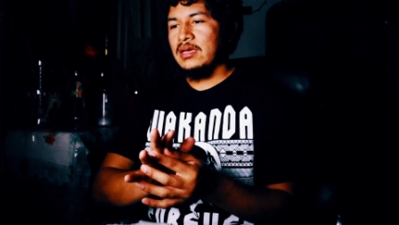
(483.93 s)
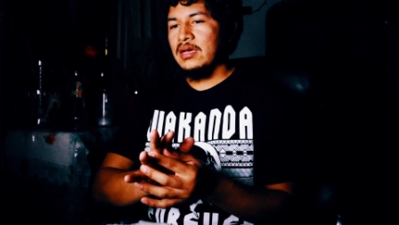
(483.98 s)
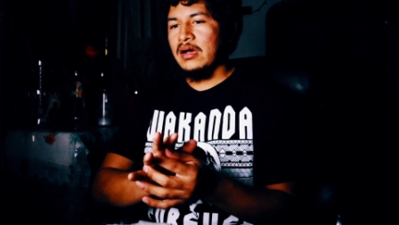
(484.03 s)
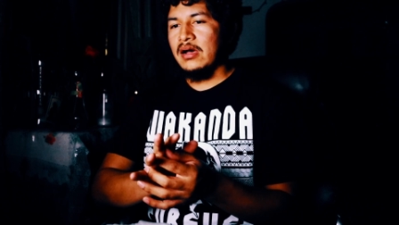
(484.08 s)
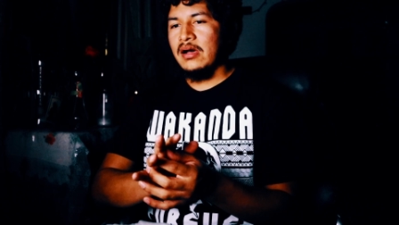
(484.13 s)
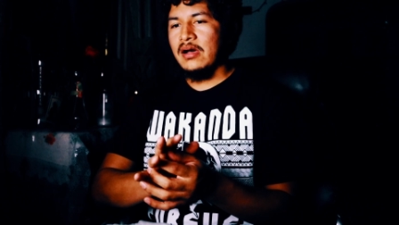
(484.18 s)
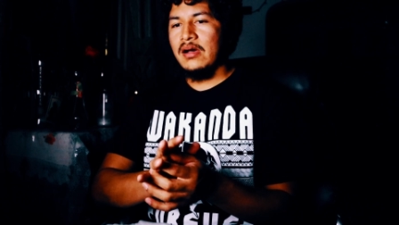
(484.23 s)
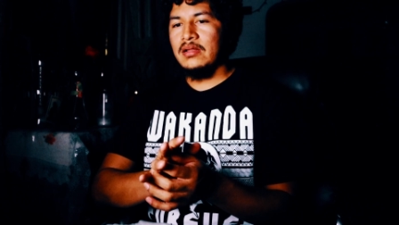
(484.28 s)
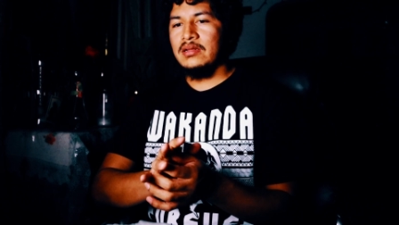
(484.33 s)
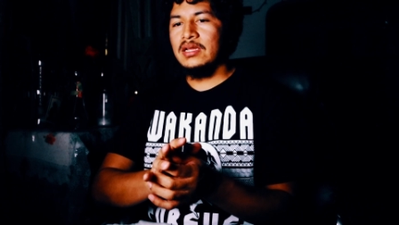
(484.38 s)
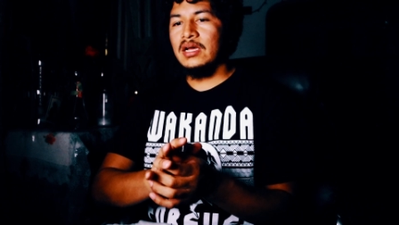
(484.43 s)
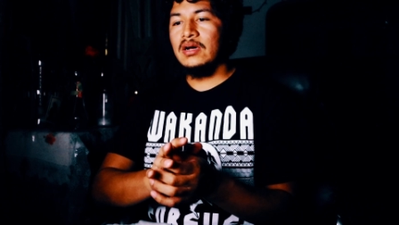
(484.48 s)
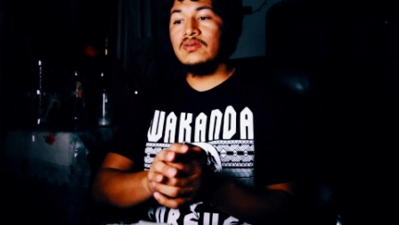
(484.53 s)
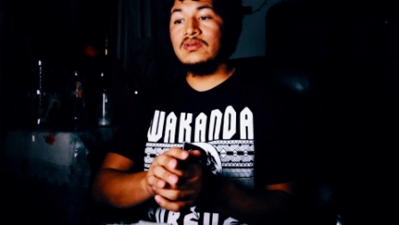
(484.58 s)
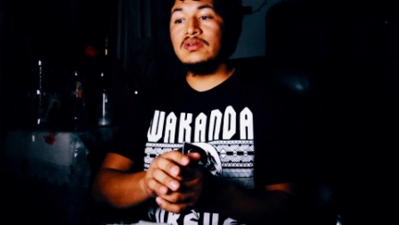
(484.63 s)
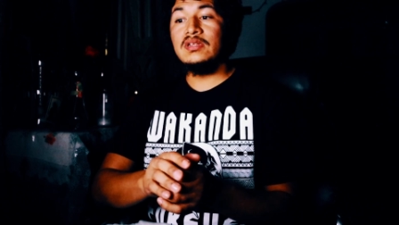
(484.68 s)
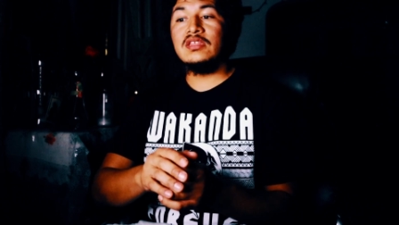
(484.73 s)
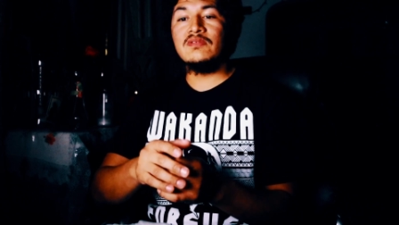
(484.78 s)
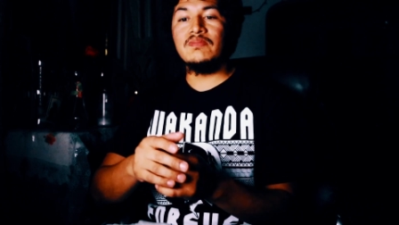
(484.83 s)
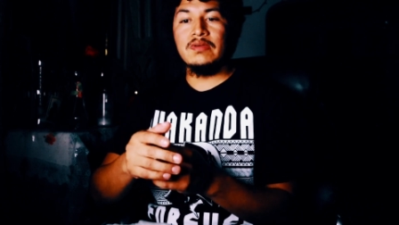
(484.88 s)
not
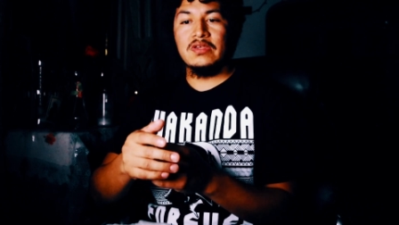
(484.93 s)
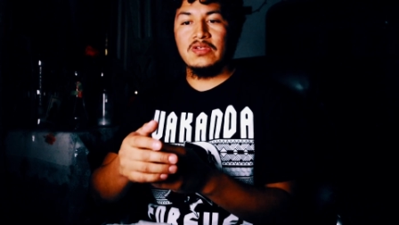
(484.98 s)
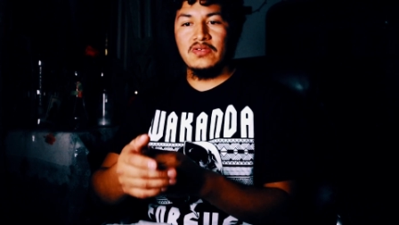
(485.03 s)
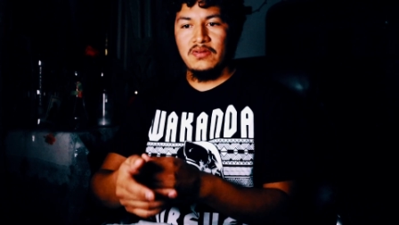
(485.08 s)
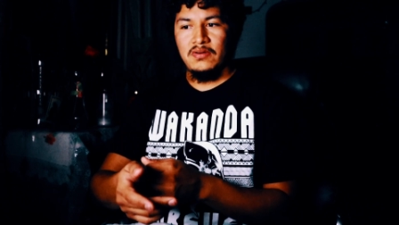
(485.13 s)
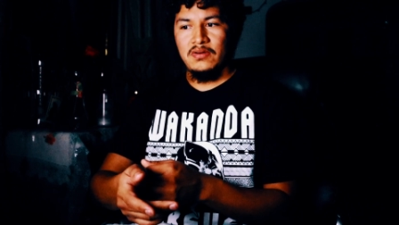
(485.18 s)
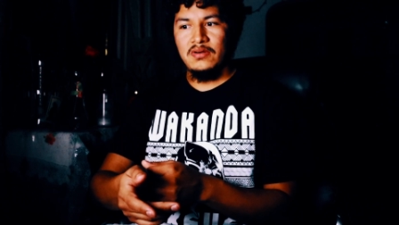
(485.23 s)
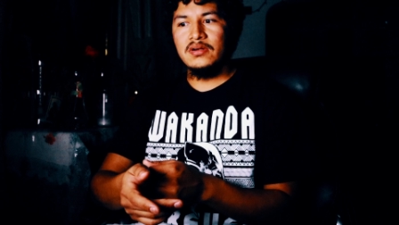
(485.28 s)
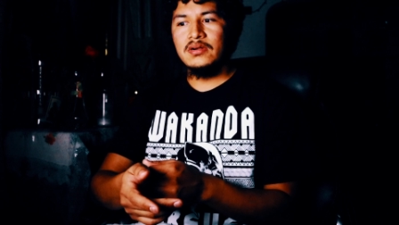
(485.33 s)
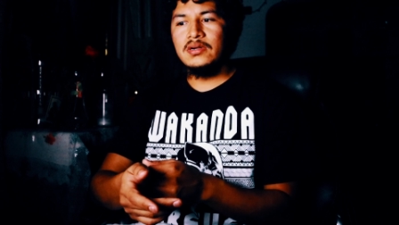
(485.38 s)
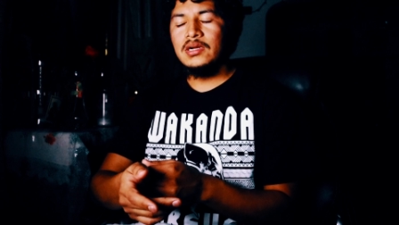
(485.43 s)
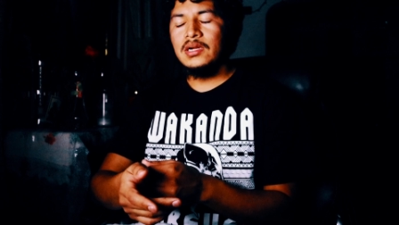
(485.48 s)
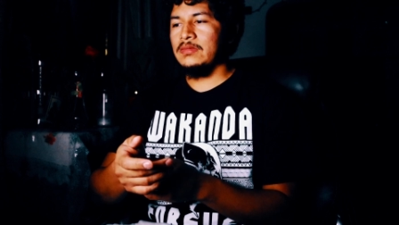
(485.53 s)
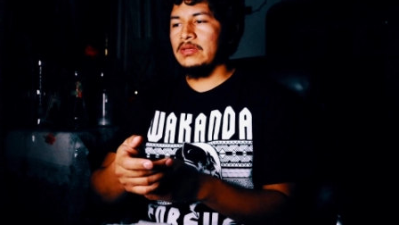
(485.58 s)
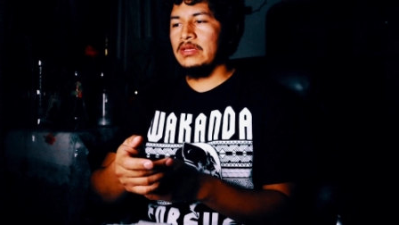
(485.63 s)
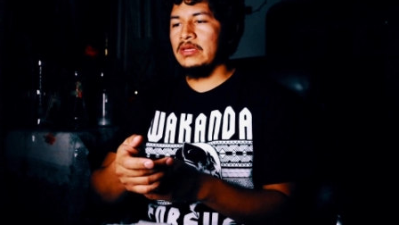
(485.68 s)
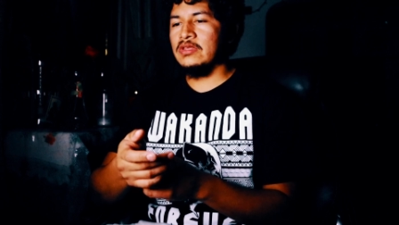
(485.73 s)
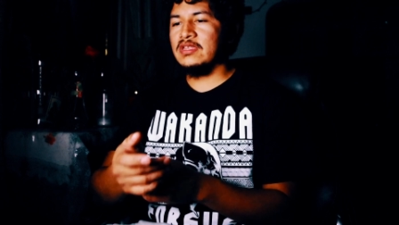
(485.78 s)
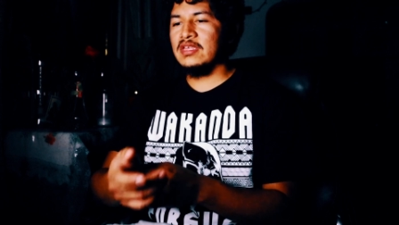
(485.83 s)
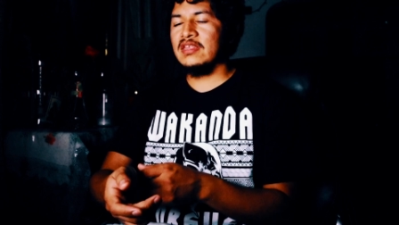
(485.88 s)
only is mature,
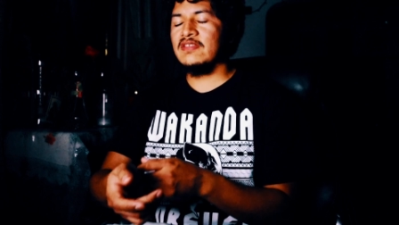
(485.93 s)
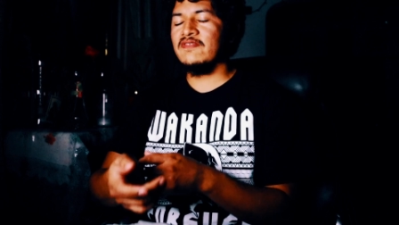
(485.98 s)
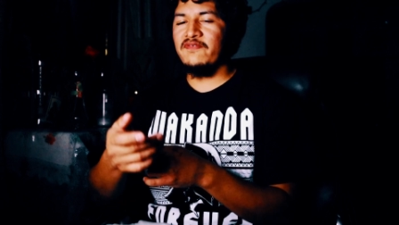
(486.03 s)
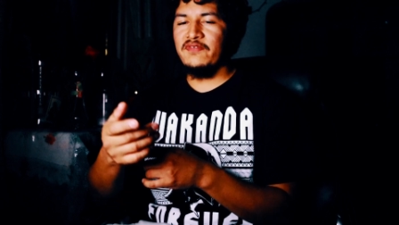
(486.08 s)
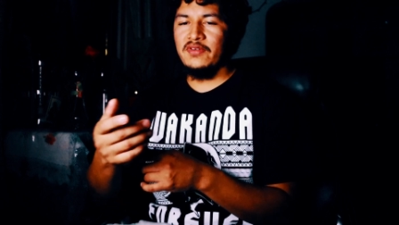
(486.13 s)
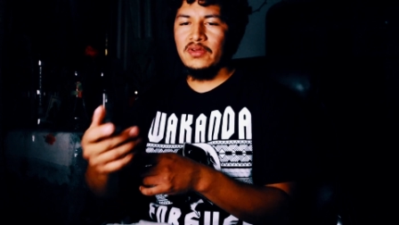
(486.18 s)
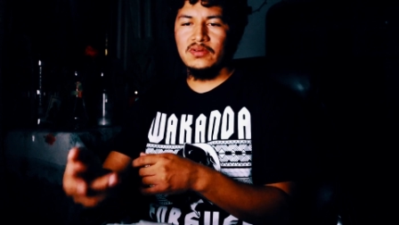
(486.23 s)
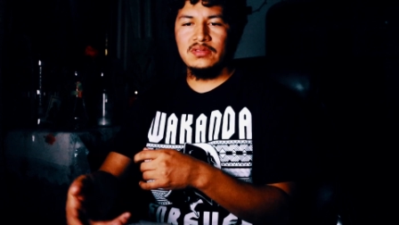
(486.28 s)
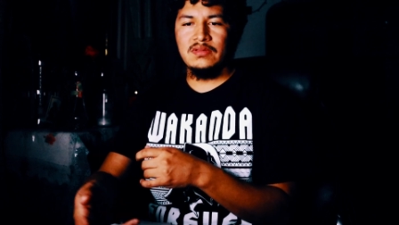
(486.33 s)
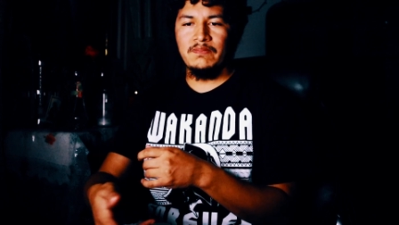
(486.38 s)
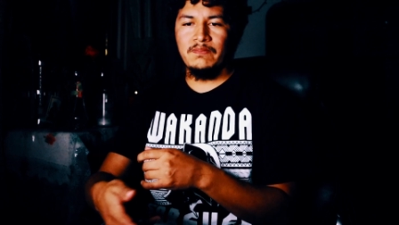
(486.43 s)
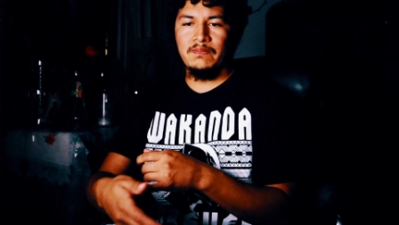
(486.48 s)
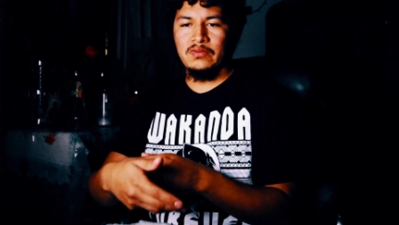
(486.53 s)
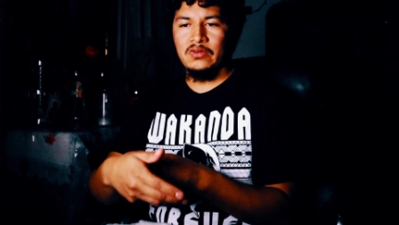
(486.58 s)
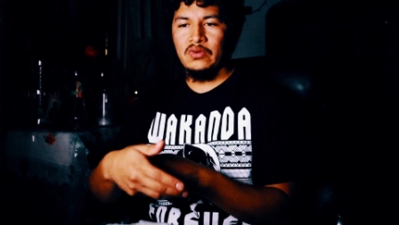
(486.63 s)
you just feel the